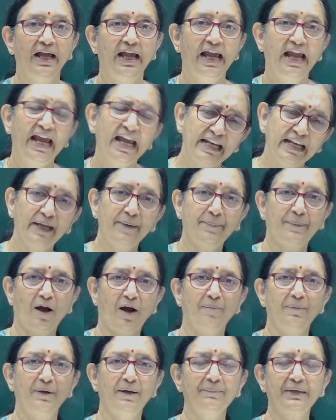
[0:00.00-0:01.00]
any
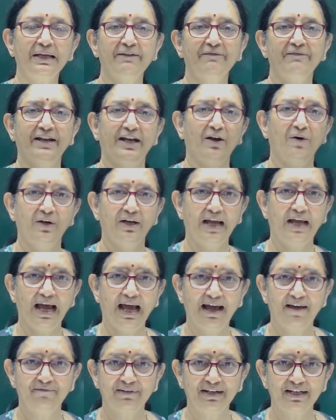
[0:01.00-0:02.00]
problem given on
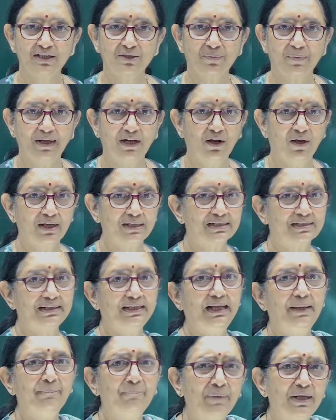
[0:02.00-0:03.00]
average velocity
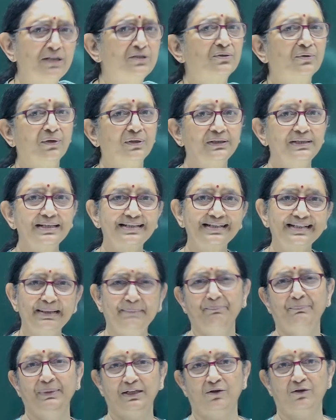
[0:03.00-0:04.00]
based on this
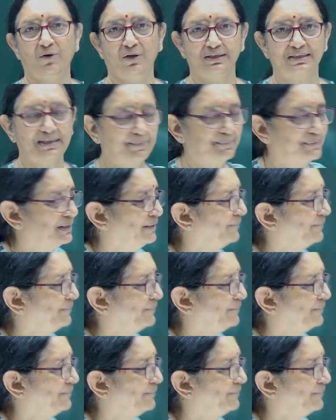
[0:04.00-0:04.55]
simple concept.